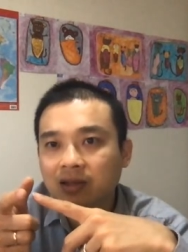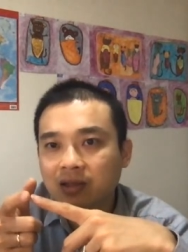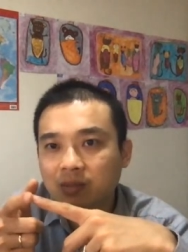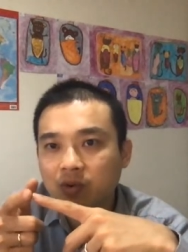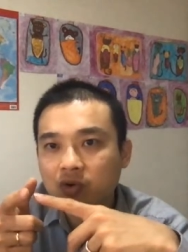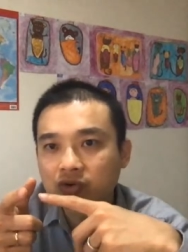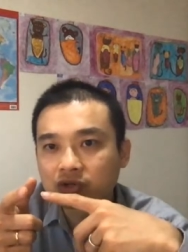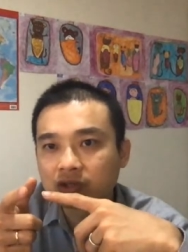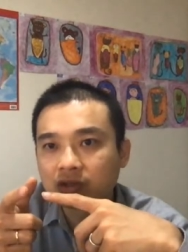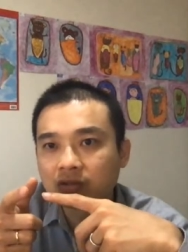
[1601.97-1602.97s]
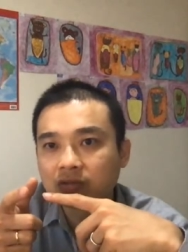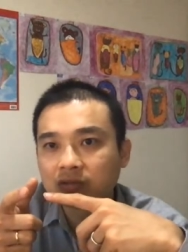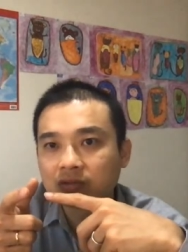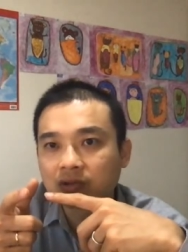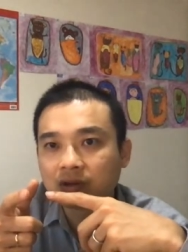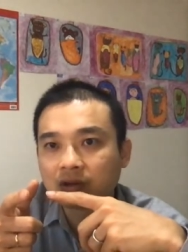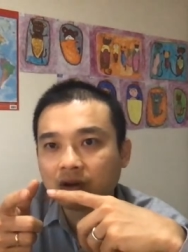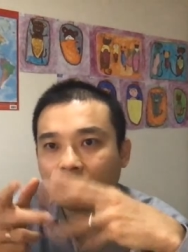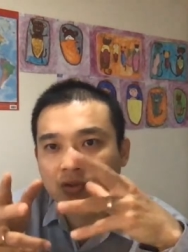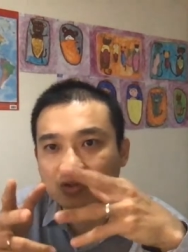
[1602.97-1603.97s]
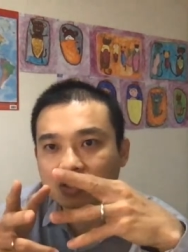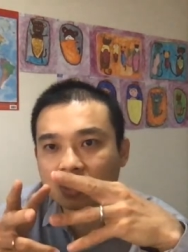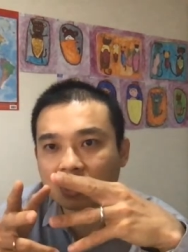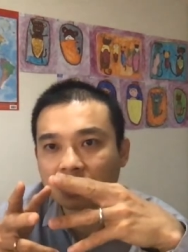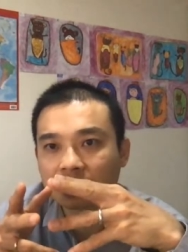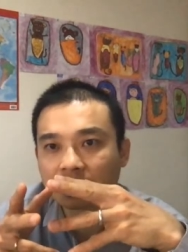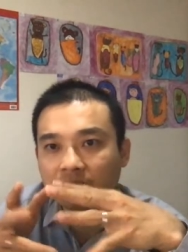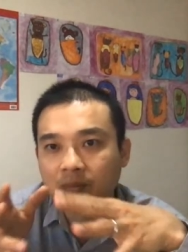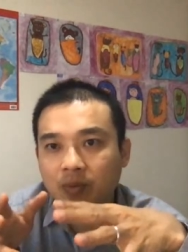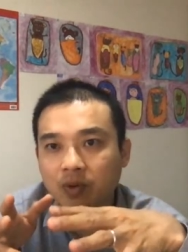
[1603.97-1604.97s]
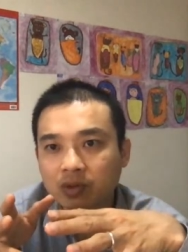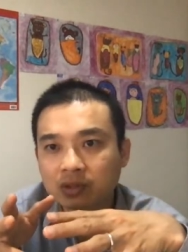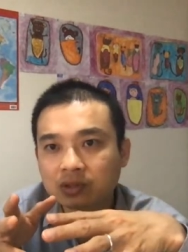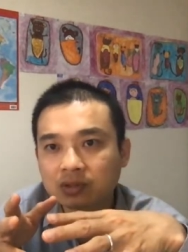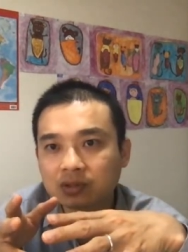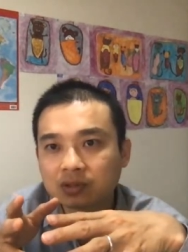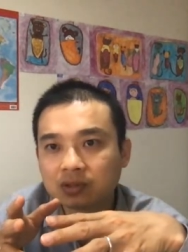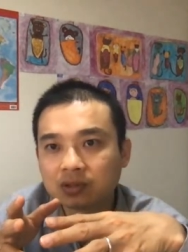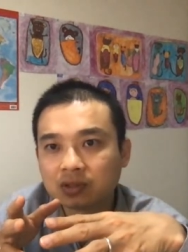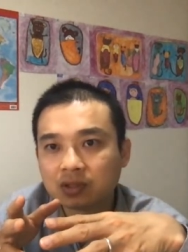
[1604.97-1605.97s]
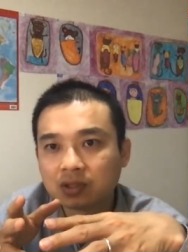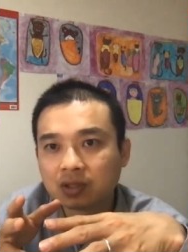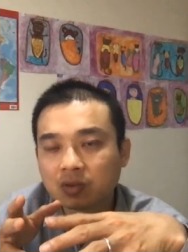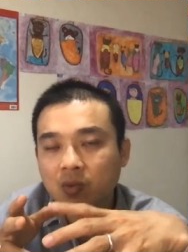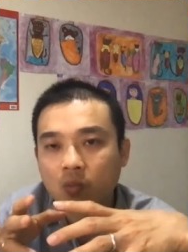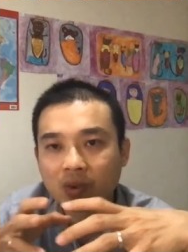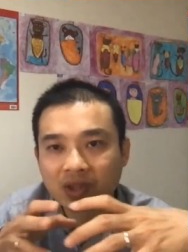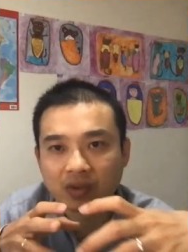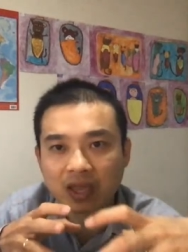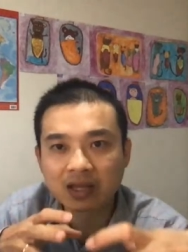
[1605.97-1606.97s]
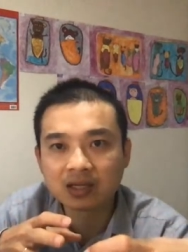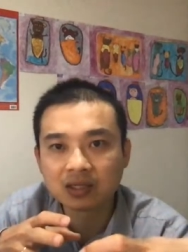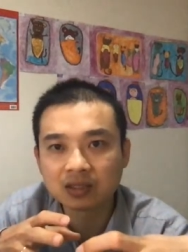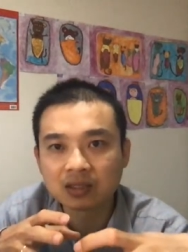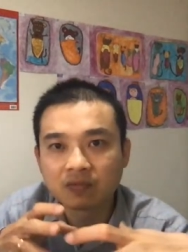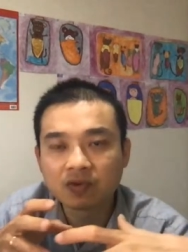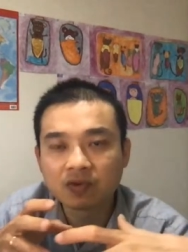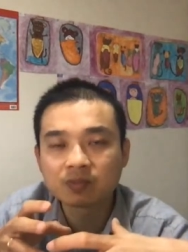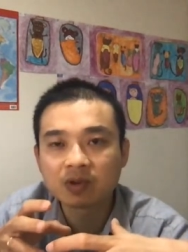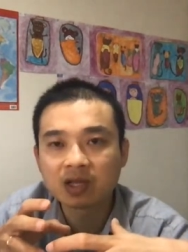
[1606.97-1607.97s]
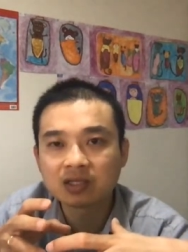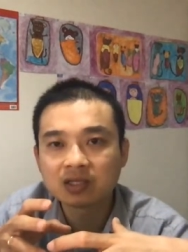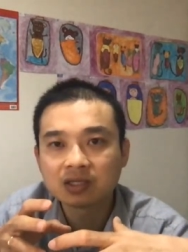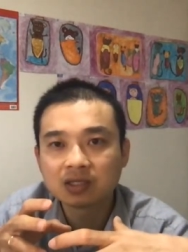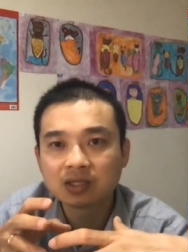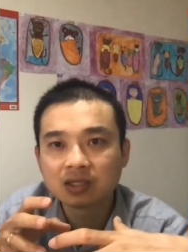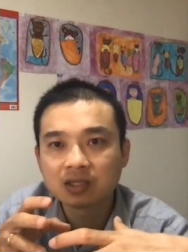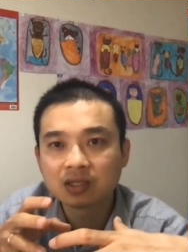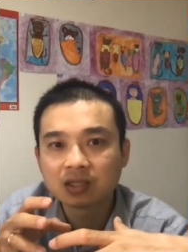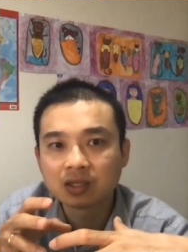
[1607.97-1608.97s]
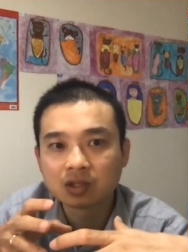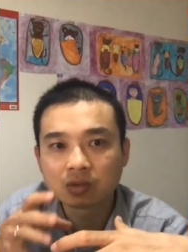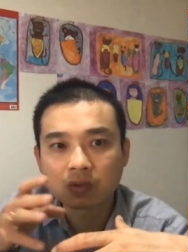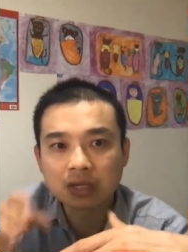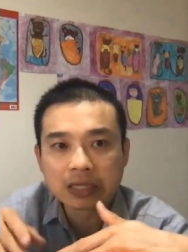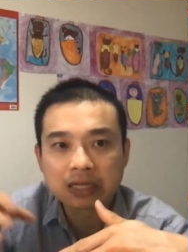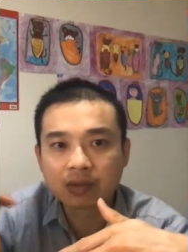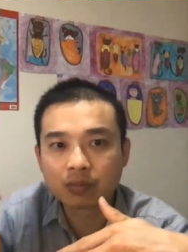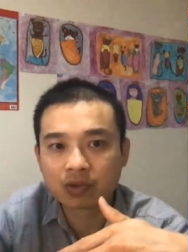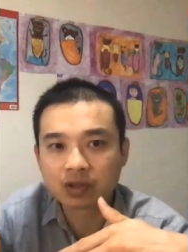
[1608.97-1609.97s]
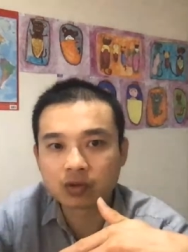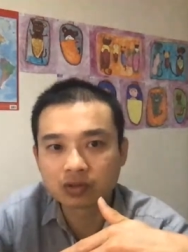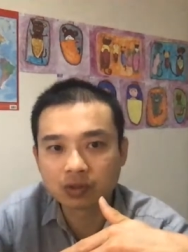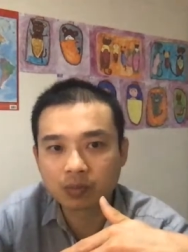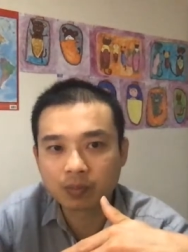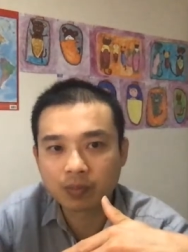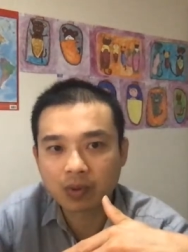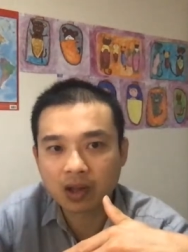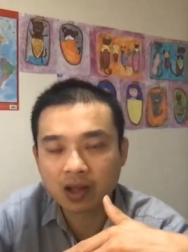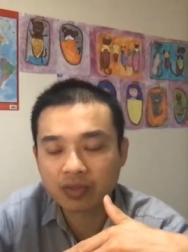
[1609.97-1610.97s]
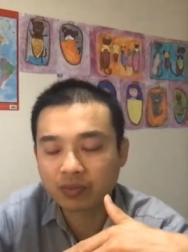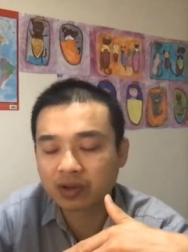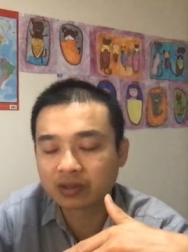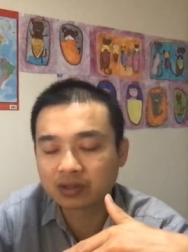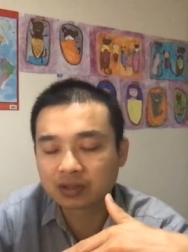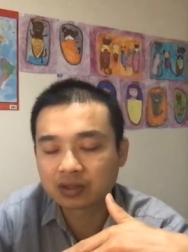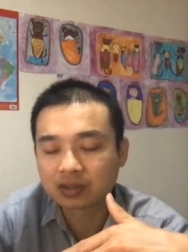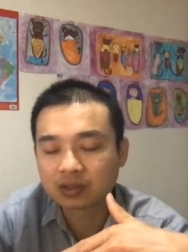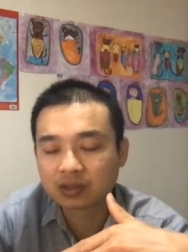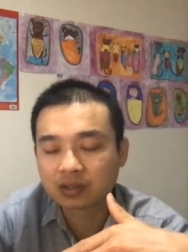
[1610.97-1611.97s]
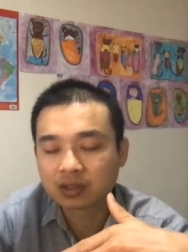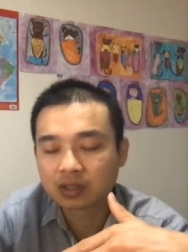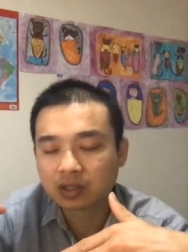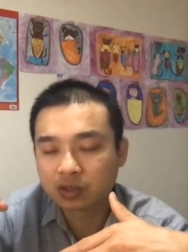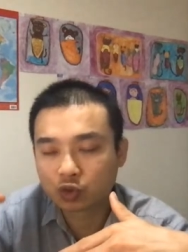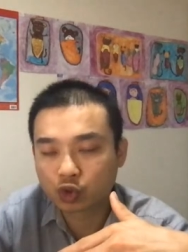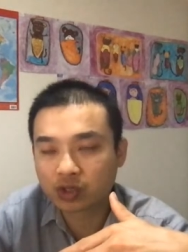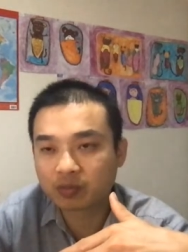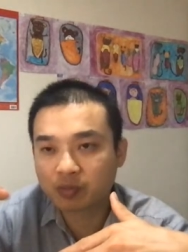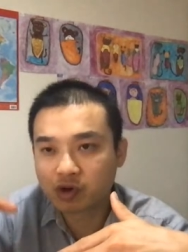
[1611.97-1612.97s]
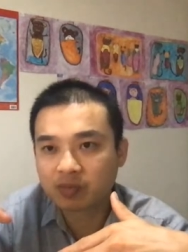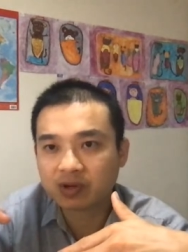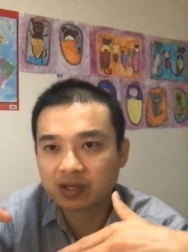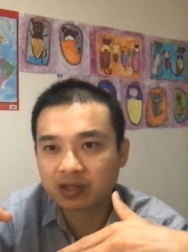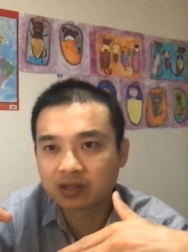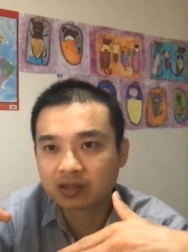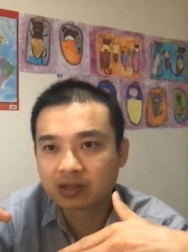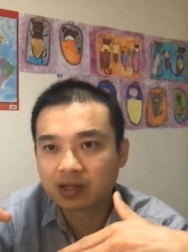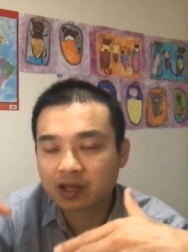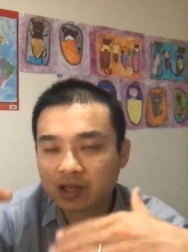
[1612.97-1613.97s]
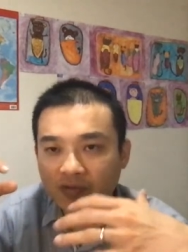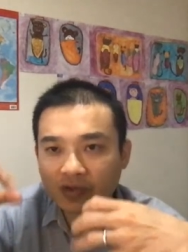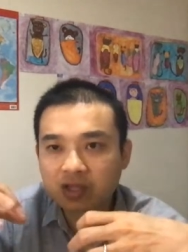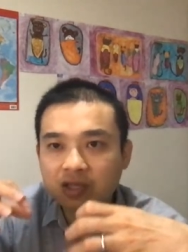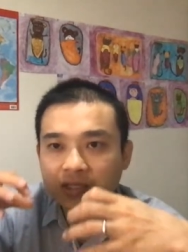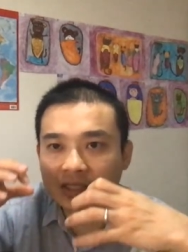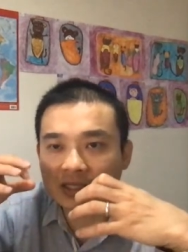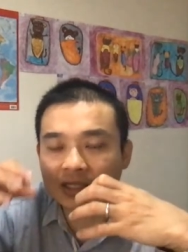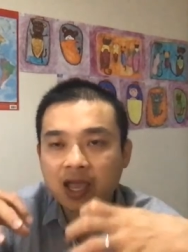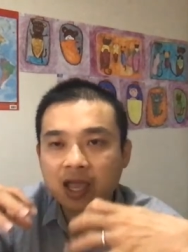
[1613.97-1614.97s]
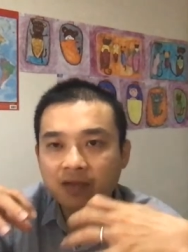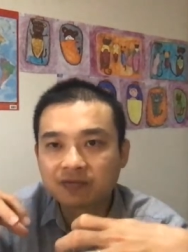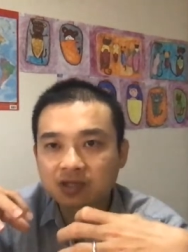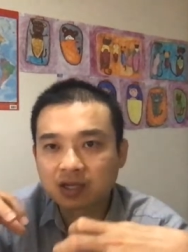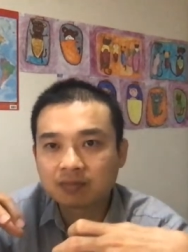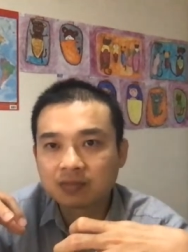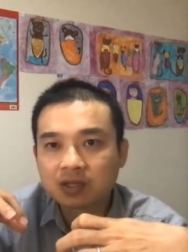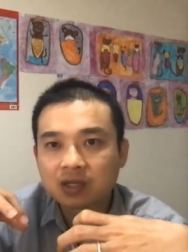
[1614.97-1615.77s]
emotional, all this thing important. When you get hurt in the first place, you don't want to end up with osteoarthritis. You treat it properly, even if it just has some